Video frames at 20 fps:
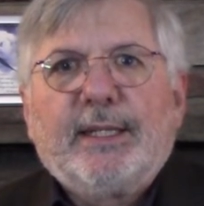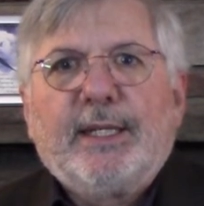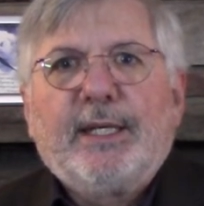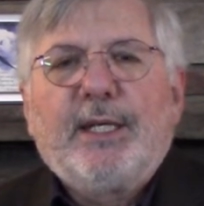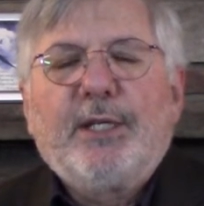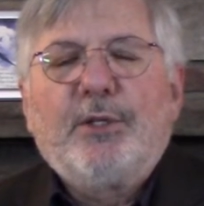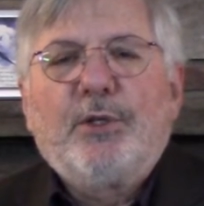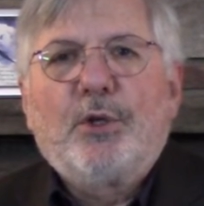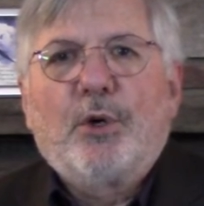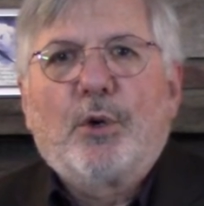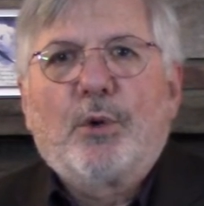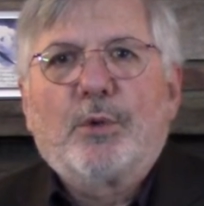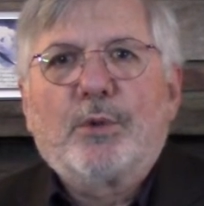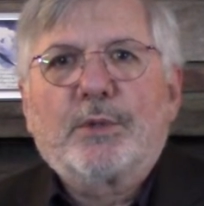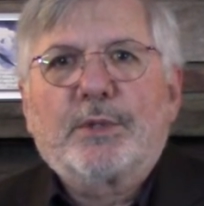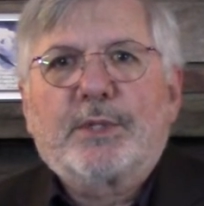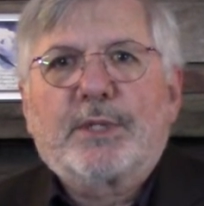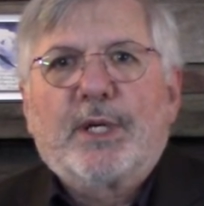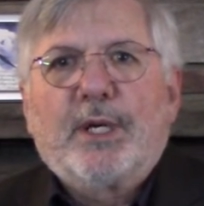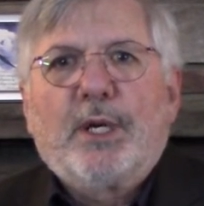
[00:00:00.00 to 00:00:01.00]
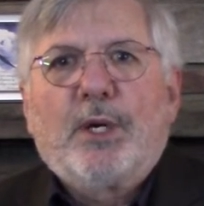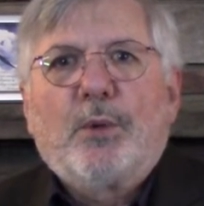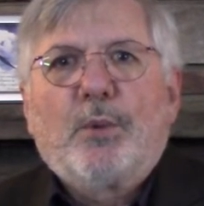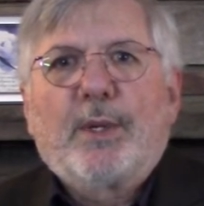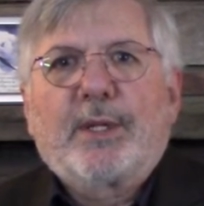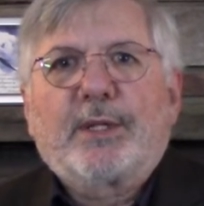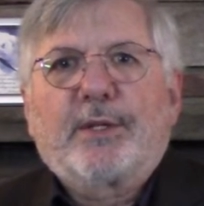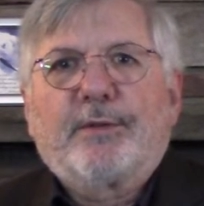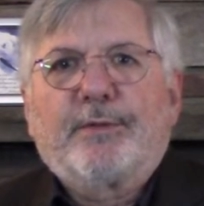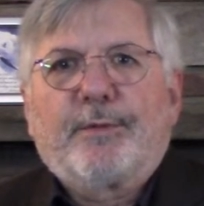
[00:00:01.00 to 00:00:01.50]
He knows
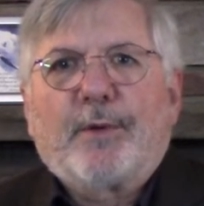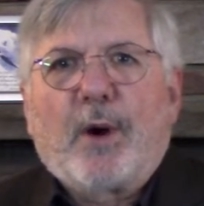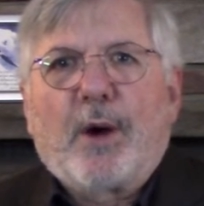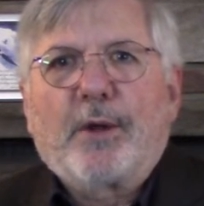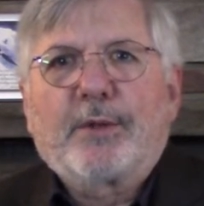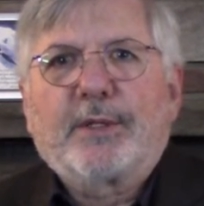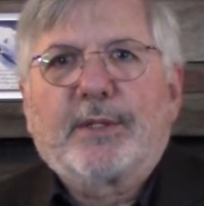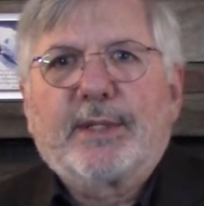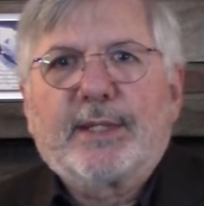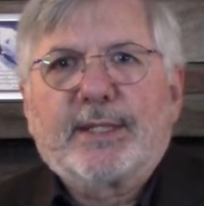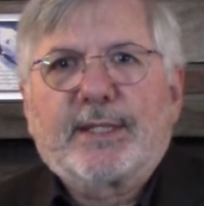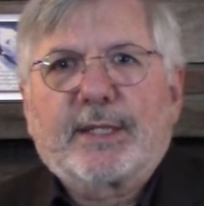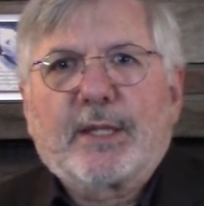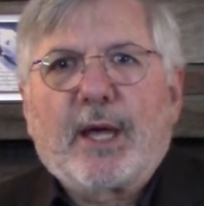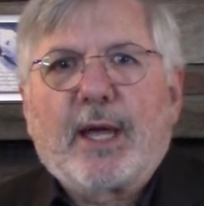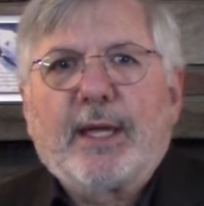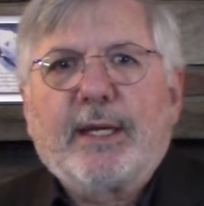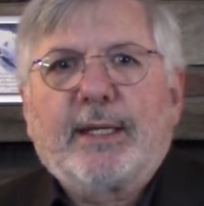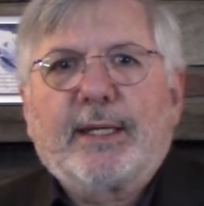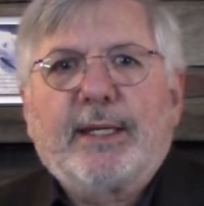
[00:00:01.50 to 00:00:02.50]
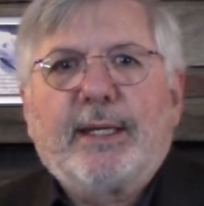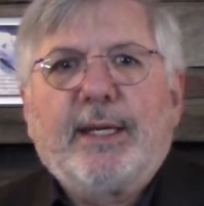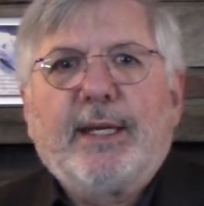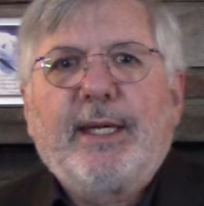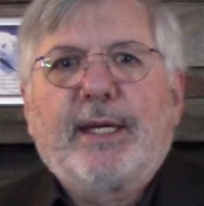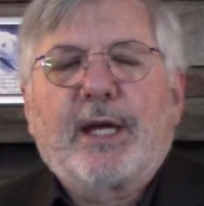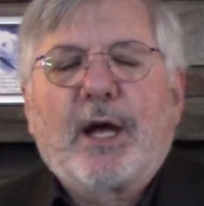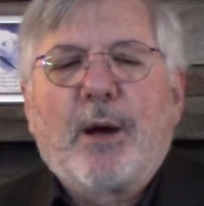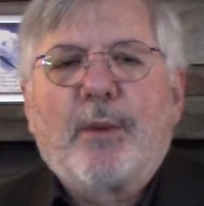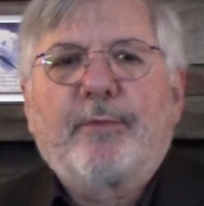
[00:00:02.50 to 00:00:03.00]
what the Father is like. He
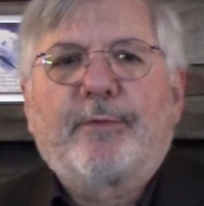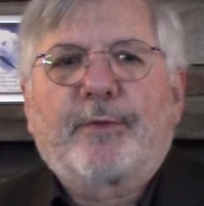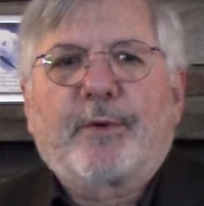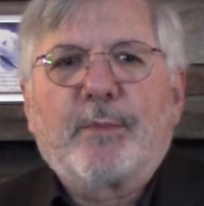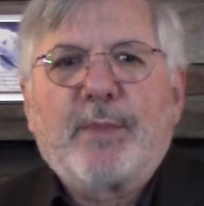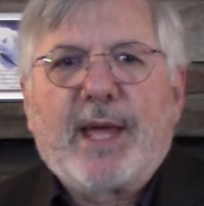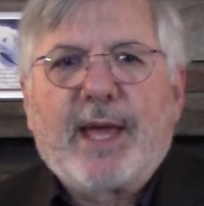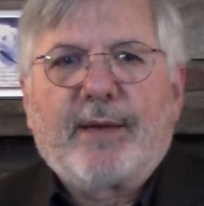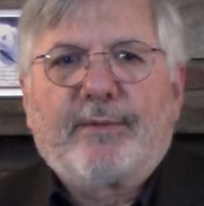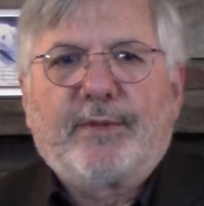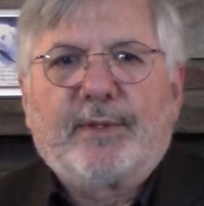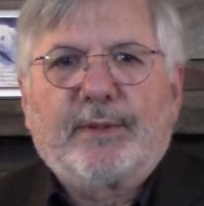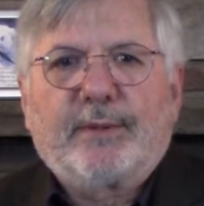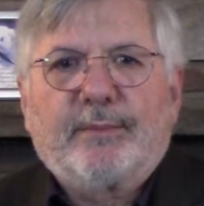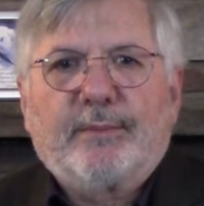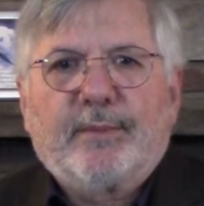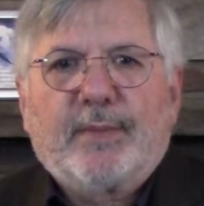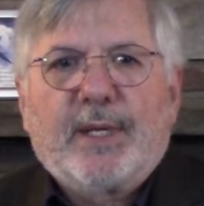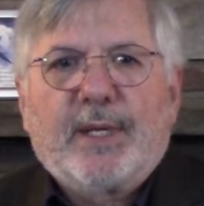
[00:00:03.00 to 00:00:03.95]
come from heaven.